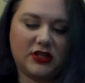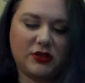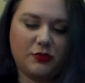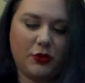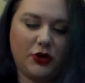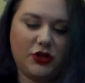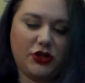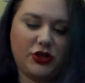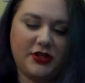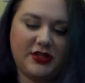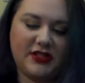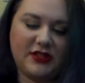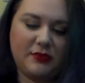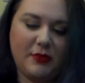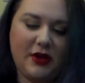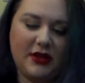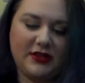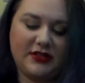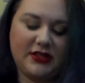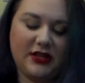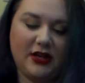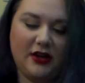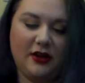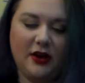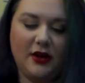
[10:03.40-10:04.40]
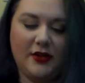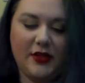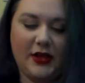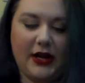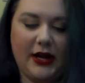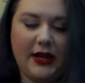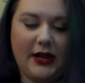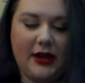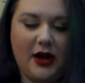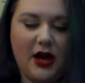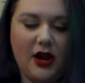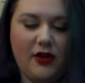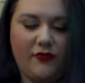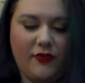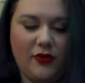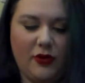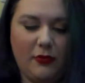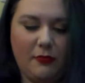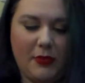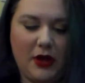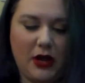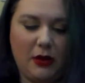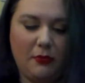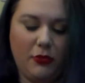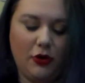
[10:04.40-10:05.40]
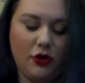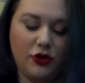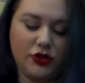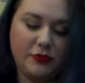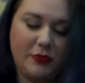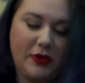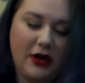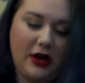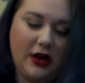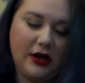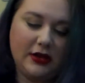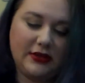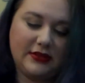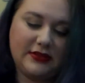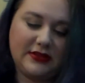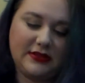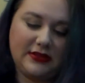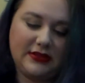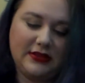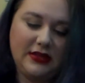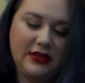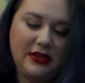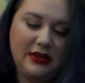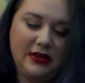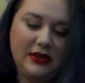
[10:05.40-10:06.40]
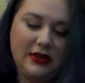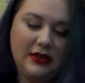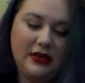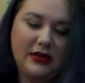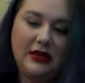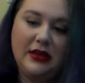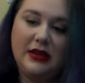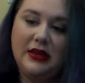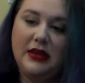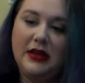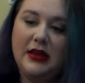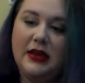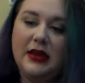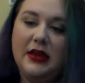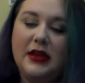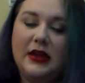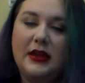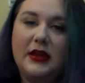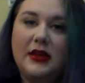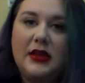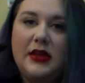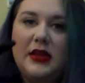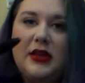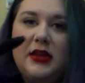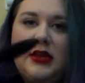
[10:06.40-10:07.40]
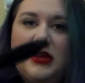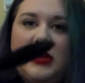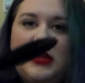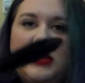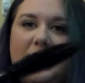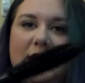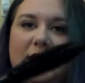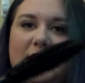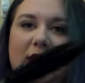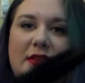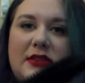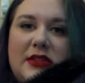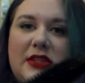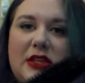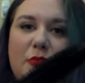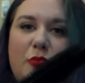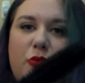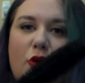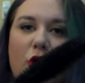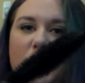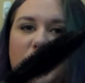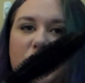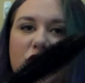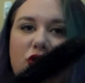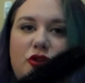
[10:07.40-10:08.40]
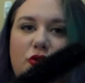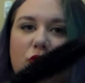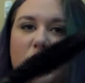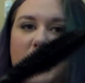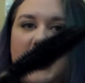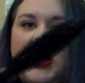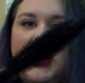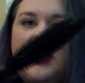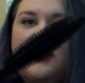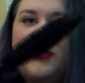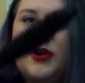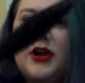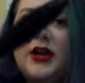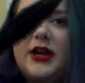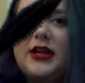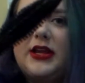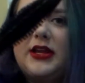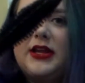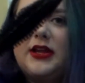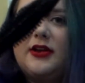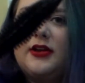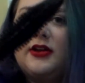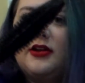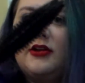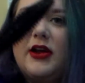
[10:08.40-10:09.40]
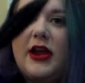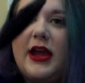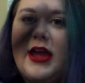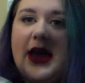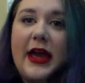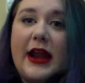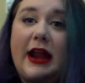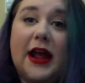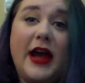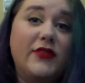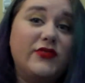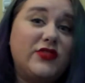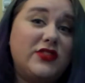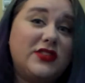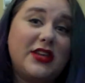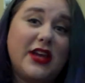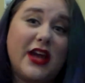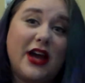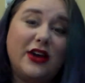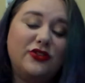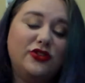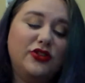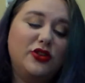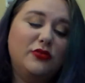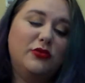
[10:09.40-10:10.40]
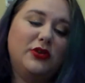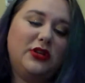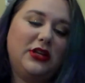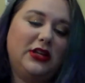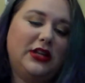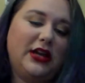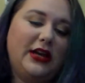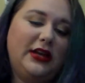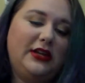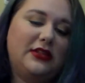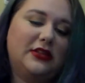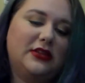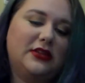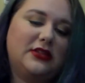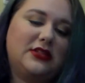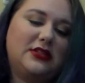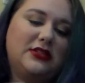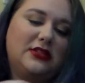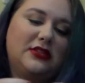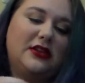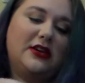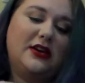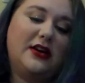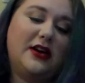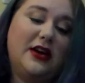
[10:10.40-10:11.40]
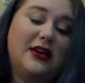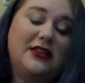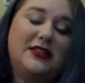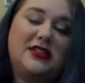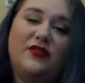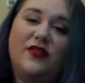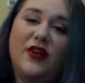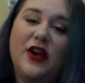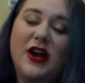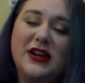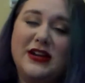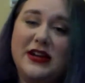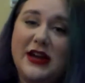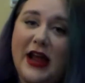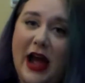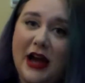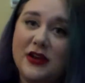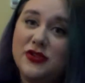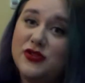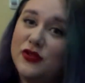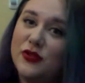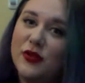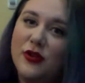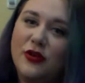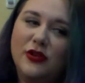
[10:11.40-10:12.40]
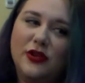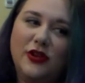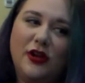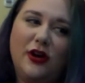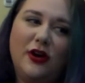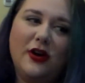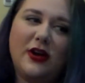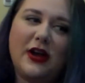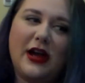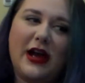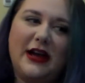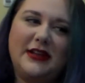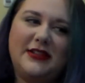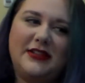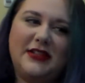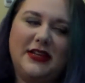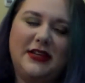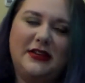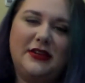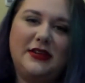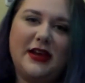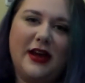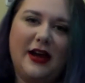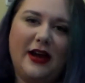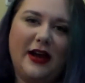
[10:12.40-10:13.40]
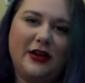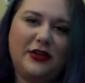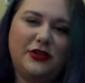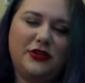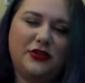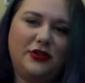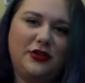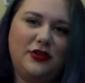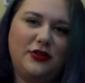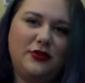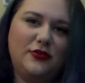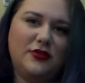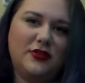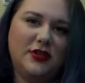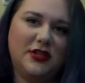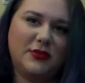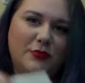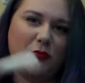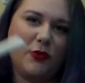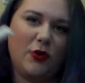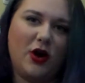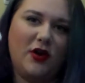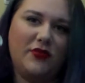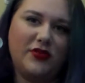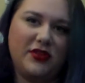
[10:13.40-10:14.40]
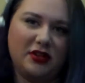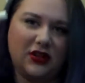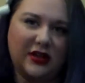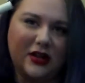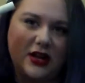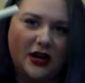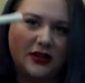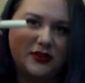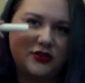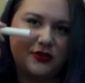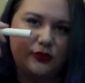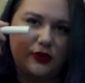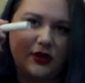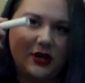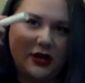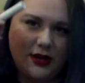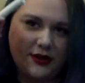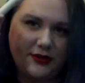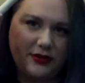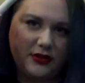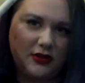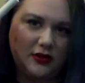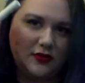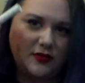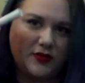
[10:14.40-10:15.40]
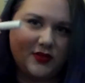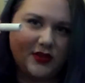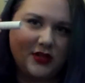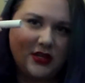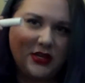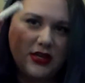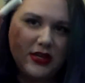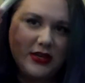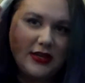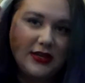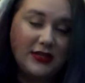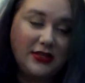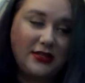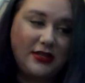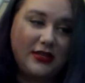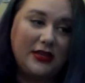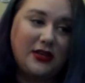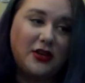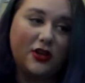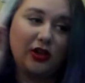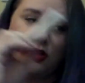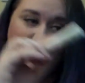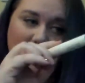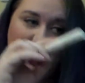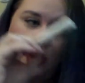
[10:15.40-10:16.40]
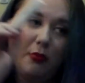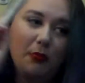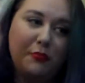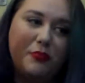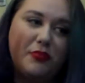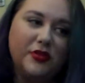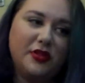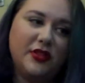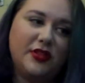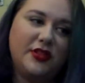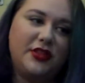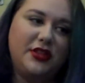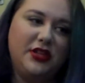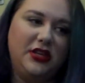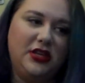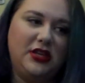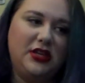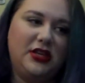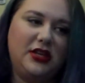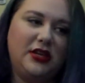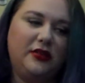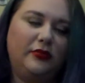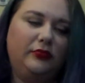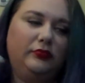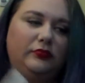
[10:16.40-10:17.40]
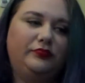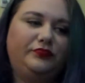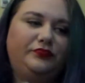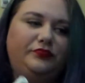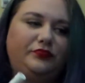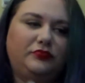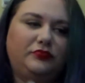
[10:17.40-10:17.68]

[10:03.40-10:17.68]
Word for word: Expressionist Mascara that I got from my Birchbox. This is the brush to it right here. And I have to say, I actually really like this. Uh, it's a very natural look. I tend to actually use this more often than not to kind of declump the